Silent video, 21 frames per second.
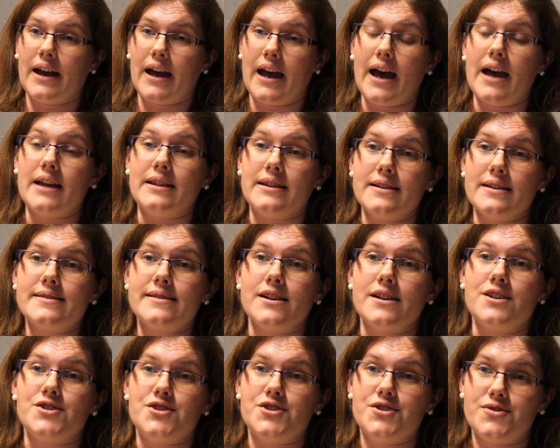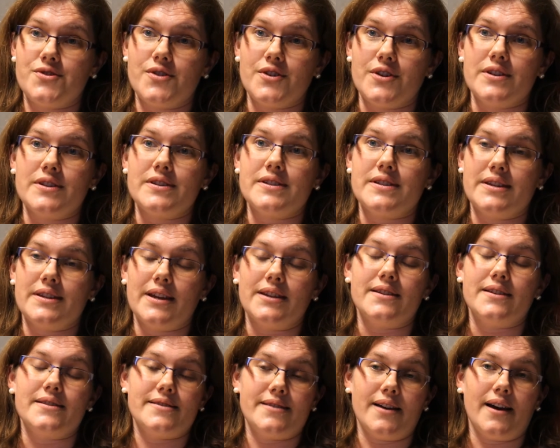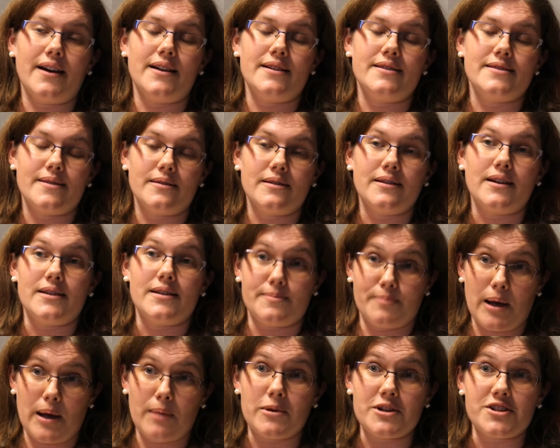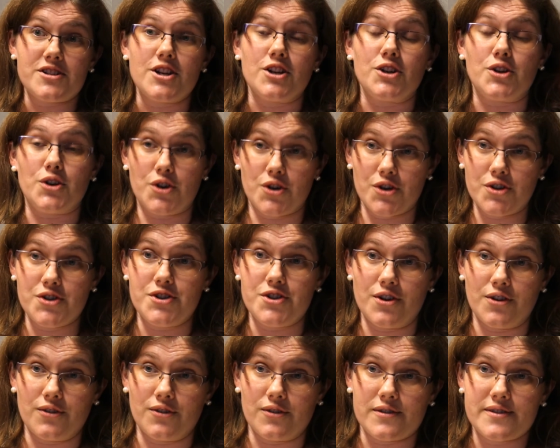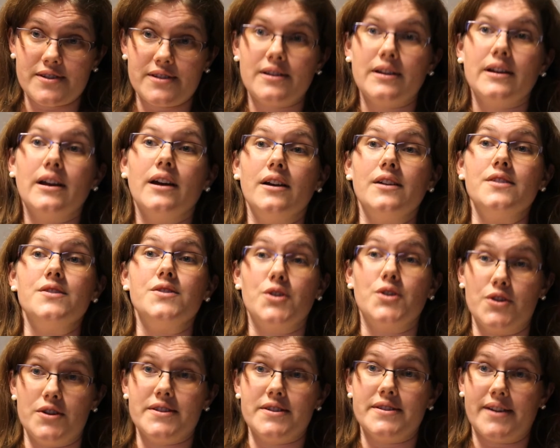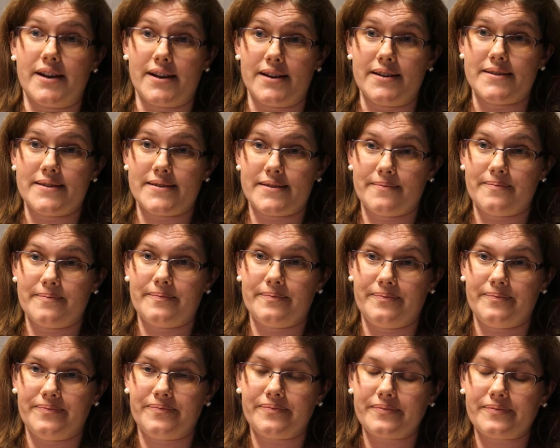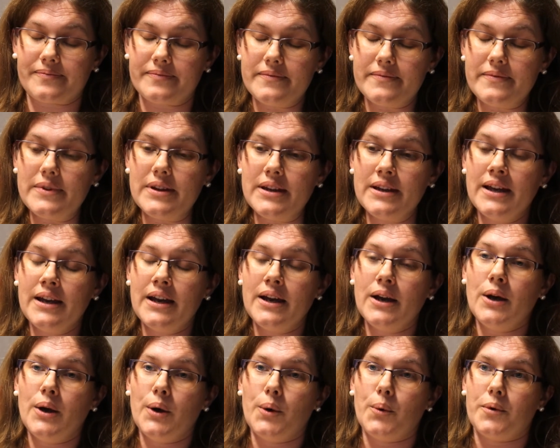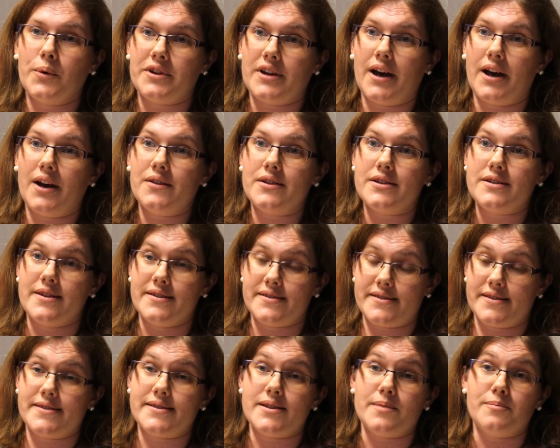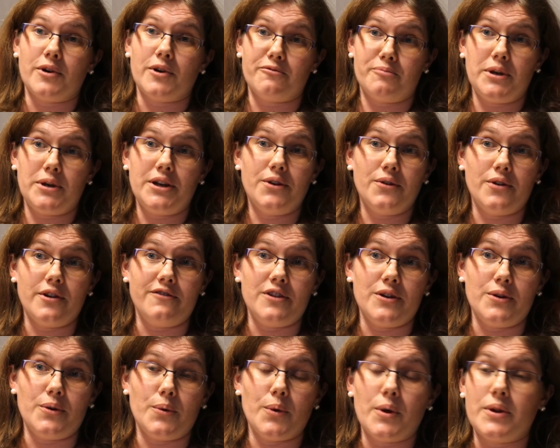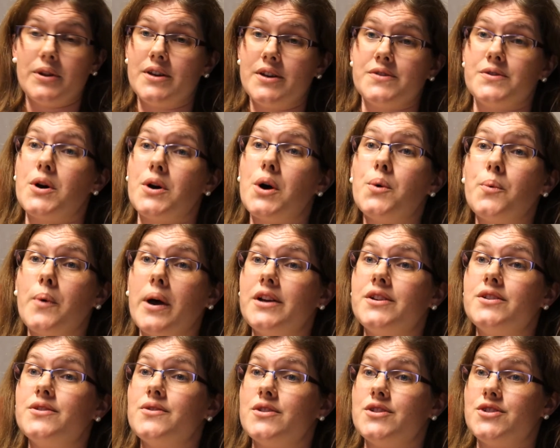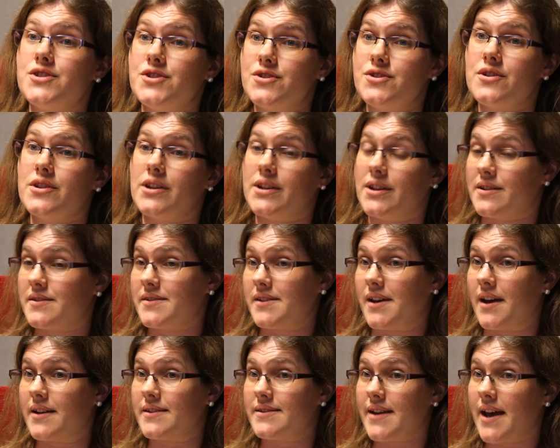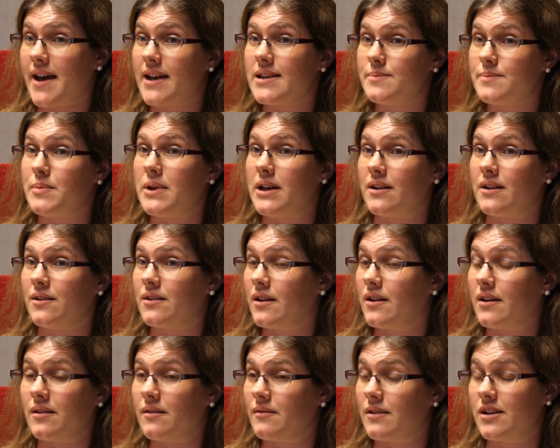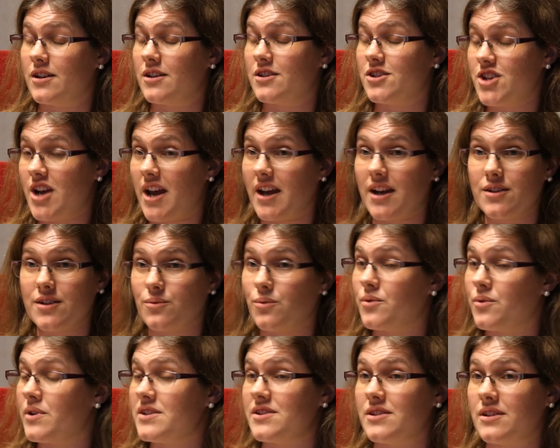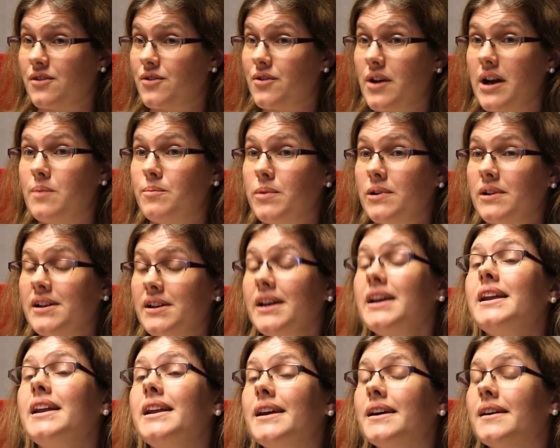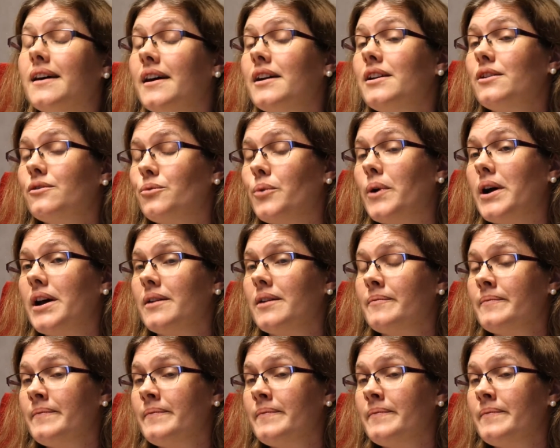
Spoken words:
And this ensures that the science that is published in good journals is good science. Without the system of peer review, there's no way to ensure that the science has been checked or is credible in any kind of way.